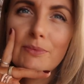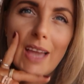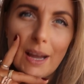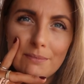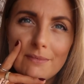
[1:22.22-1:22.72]

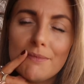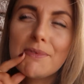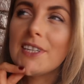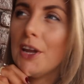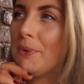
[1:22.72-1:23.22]
Yeah.
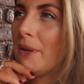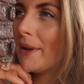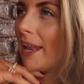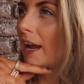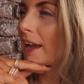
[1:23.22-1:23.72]
So we
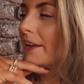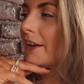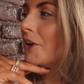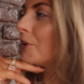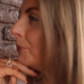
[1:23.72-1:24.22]
were like,
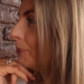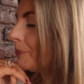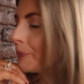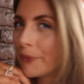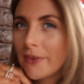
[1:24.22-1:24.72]
oh,
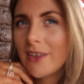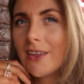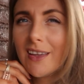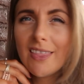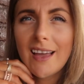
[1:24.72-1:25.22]

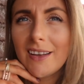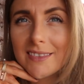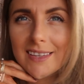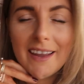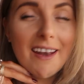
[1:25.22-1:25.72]
that
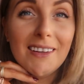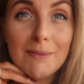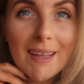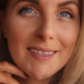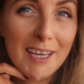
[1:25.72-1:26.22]
looks like a nice
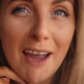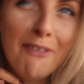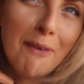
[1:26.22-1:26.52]
place to go for